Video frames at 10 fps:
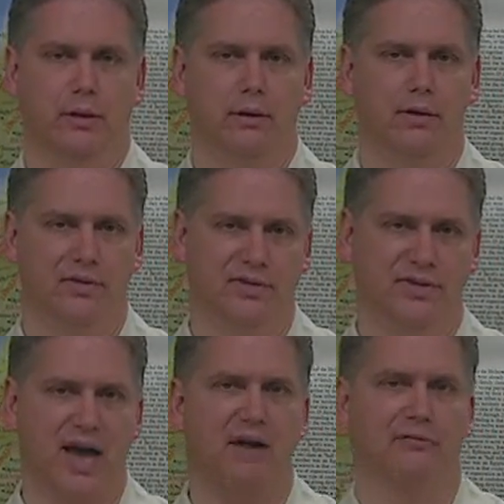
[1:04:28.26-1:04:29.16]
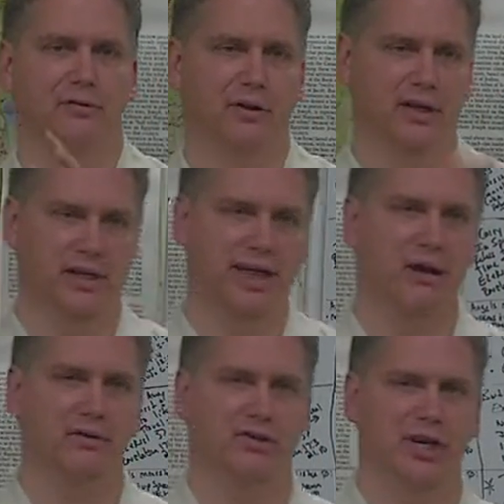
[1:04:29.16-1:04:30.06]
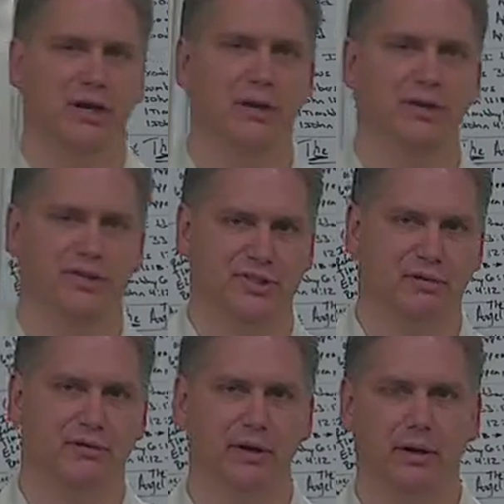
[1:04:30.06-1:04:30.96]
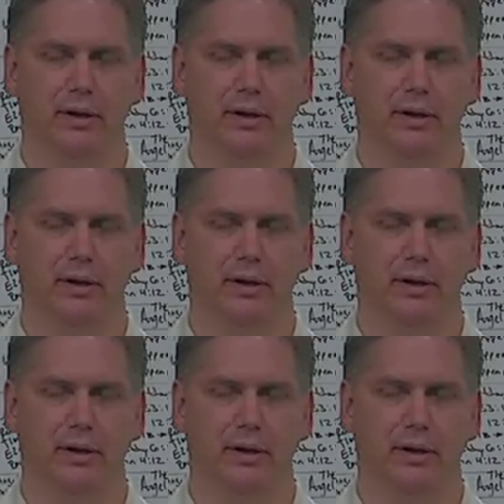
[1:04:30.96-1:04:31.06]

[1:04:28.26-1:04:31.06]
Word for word: and this is after the leading out of the jail. This is different.